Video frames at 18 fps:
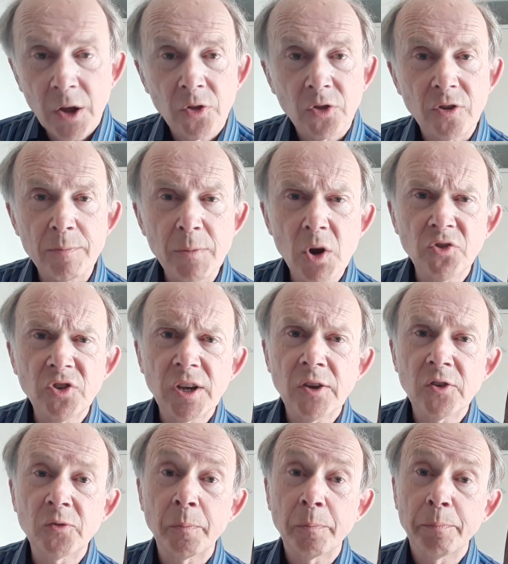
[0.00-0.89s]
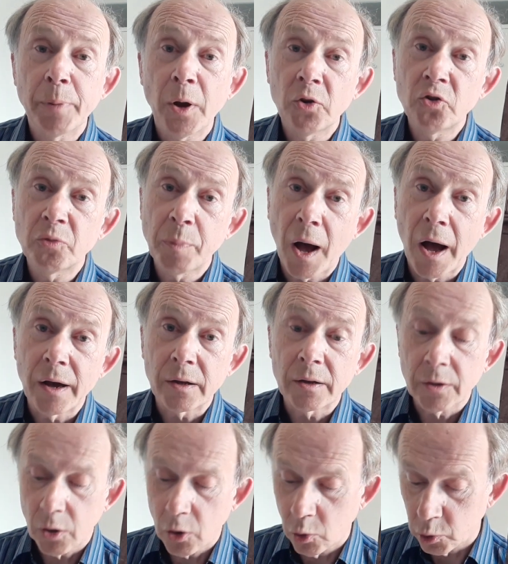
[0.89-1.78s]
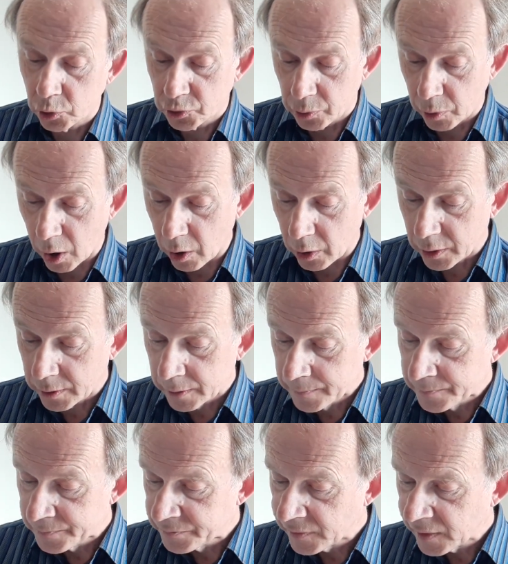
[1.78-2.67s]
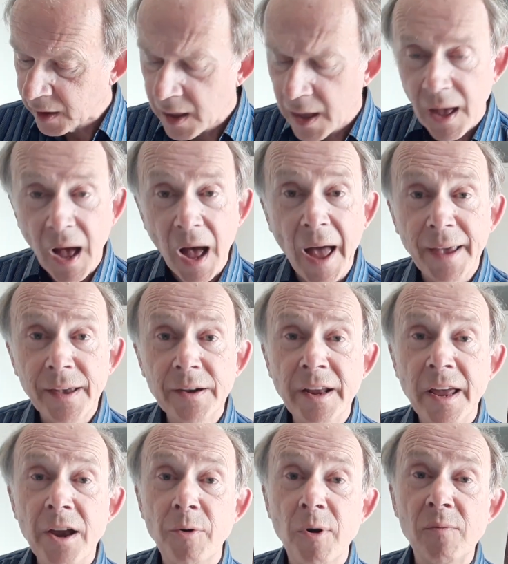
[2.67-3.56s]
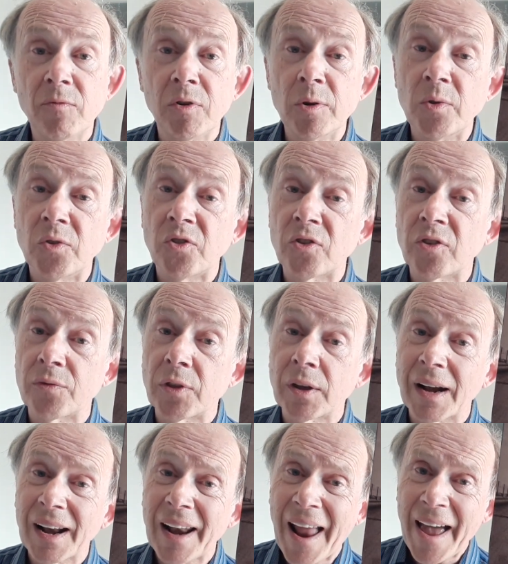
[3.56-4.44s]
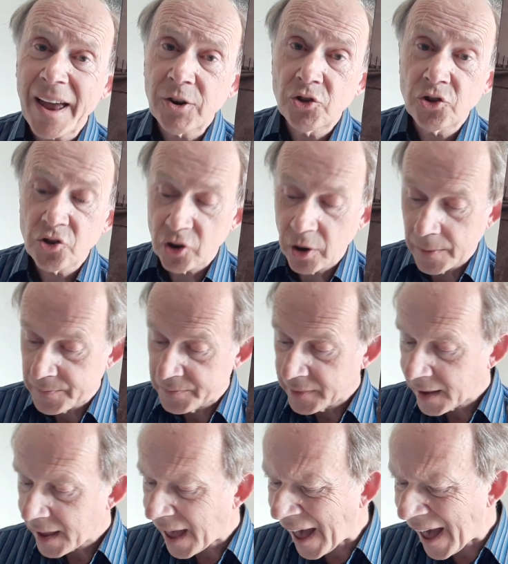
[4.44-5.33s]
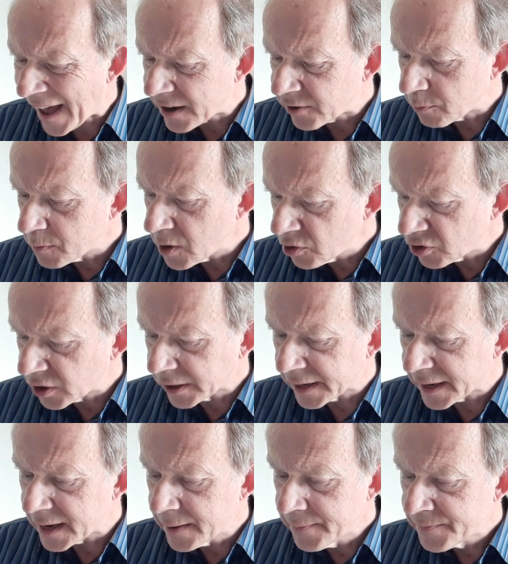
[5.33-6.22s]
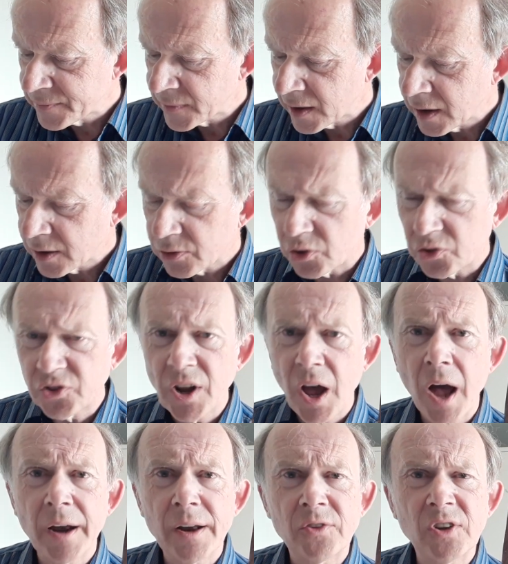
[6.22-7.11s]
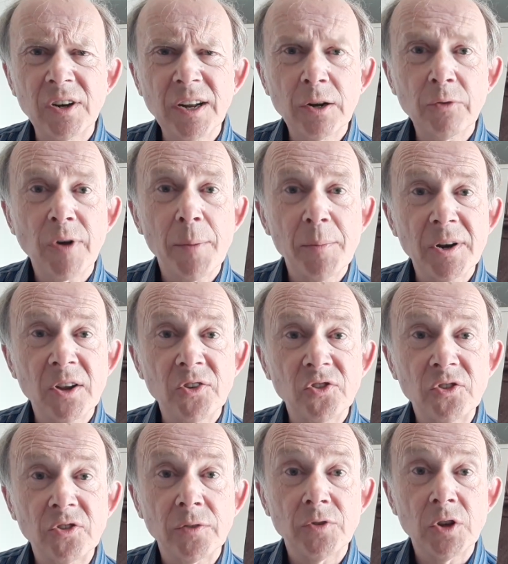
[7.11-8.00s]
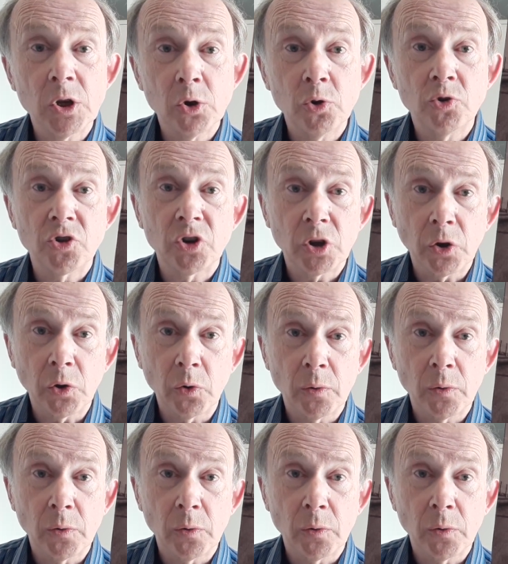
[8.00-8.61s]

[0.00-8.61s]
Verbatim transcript: The music is post-punk alt-rock. I can hear influences of The Clash, and musically the style is a little reminiscent of U2.